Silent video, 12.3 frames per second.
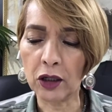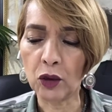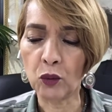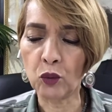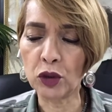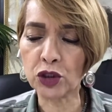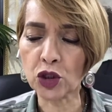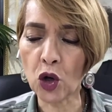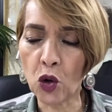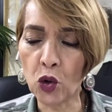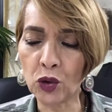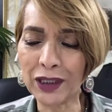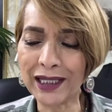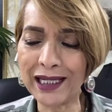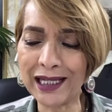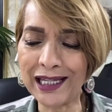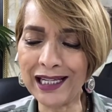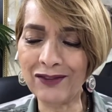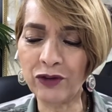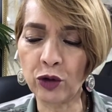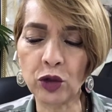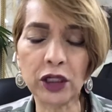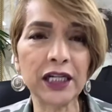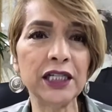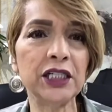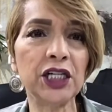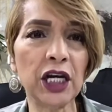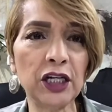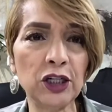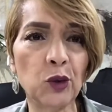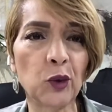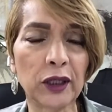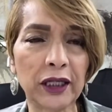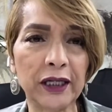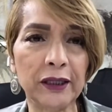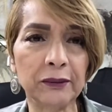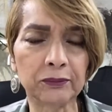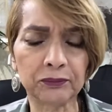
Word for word: was only evil continually.